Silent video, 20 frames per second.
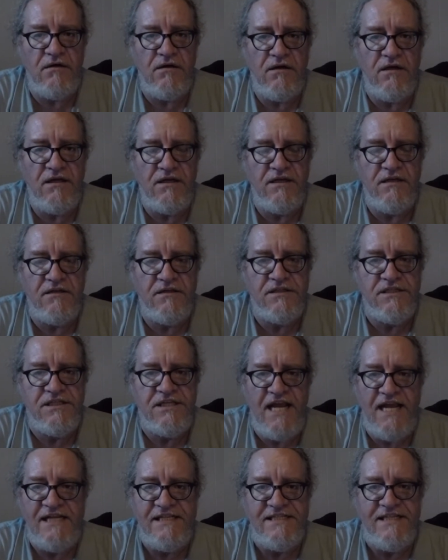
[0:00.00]
it
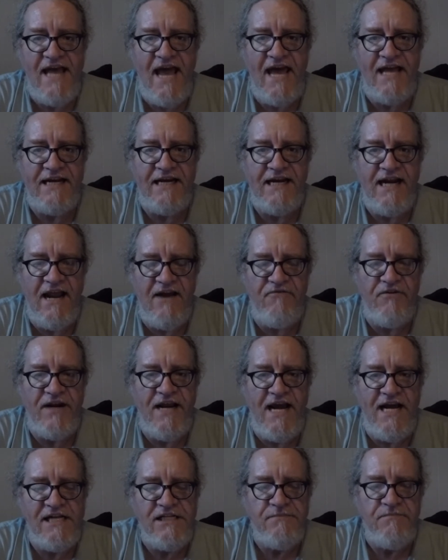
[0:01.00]
states that in every
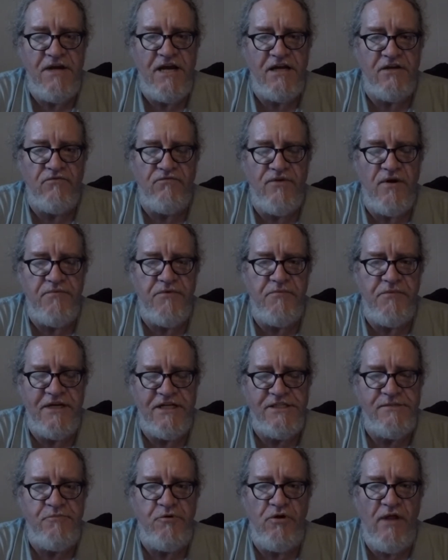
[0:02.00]
aspect, from the
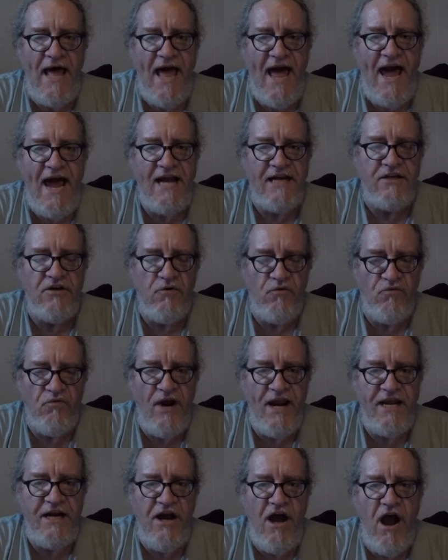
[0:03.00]
Municipal Act
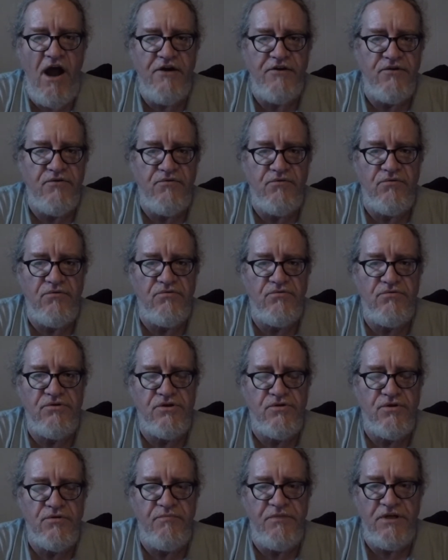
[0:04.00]
right on through
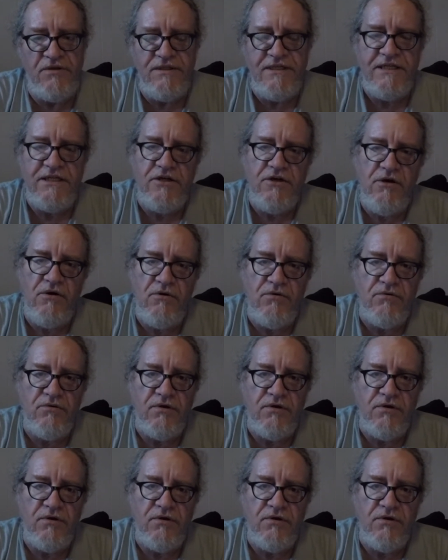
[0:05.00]
to the building code,